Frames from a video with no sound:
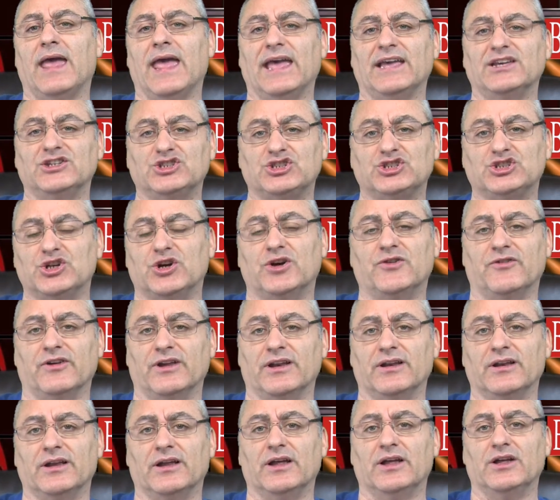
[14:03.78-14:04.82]
a
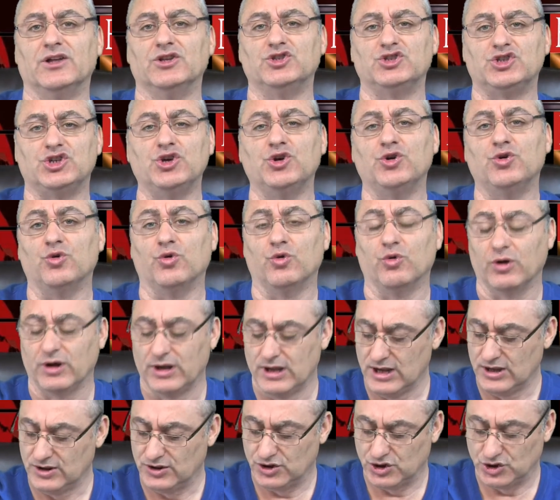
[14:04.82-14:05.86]
servant to
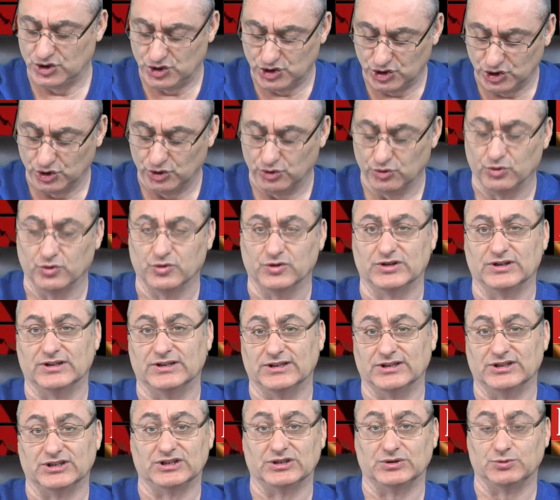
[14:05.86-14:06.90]
the Jews. And
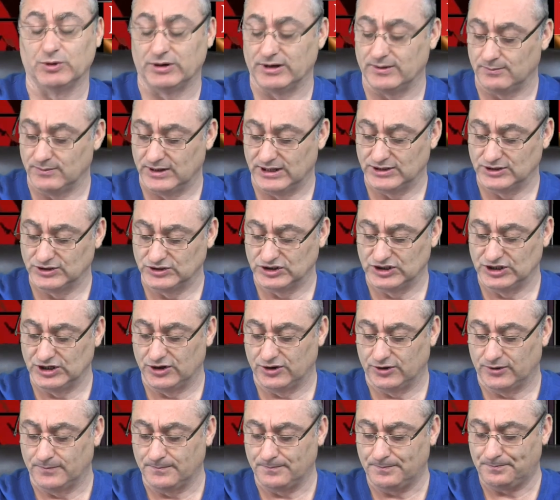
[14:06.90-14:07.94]
this is what it means
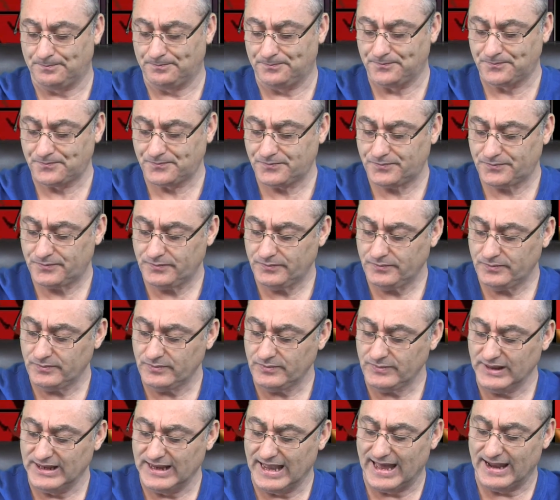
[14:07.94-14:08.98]
here,
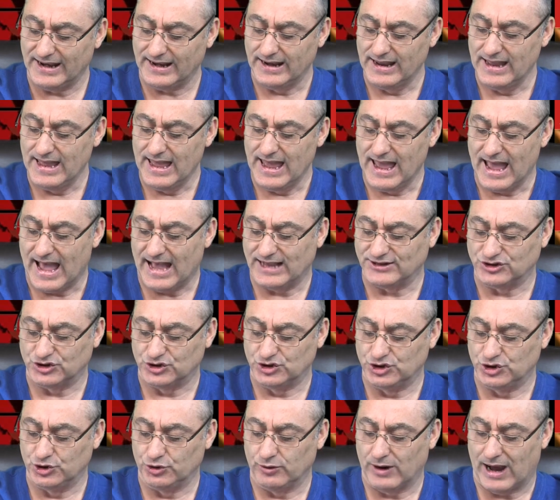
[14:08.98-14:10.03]
that as a
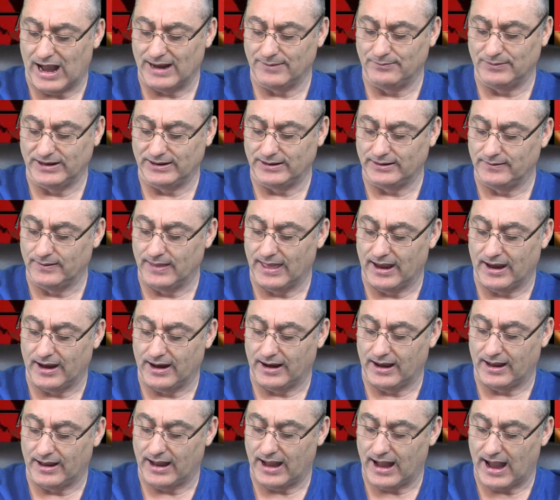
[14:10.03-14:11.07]
Jew, I
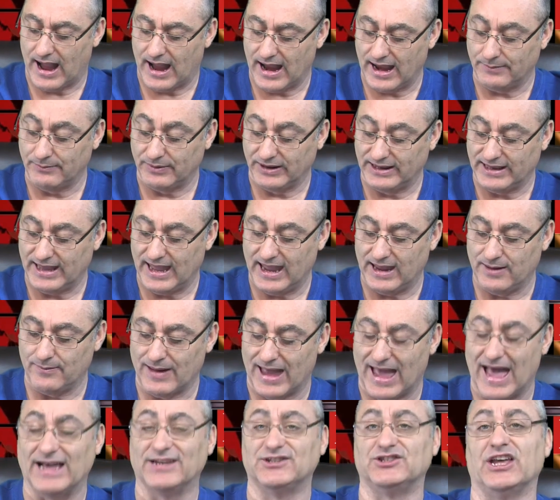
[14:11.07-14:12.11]
became
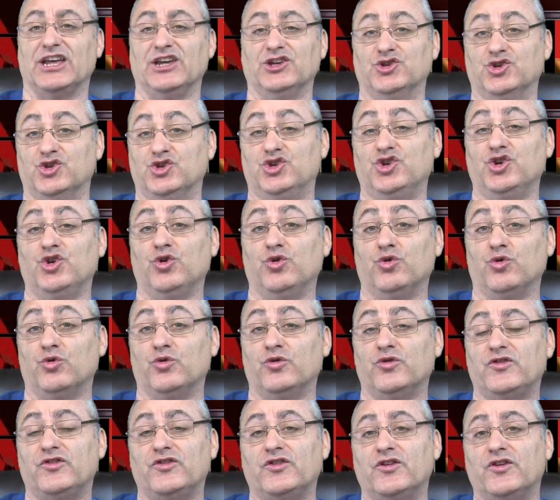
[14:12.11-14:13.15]
as a
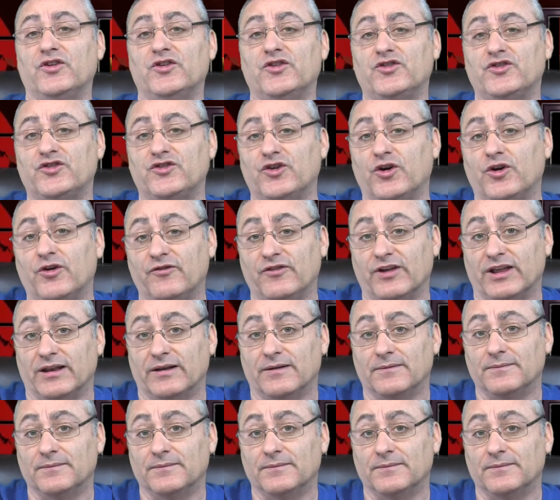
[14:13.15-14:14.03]
Jew's servant,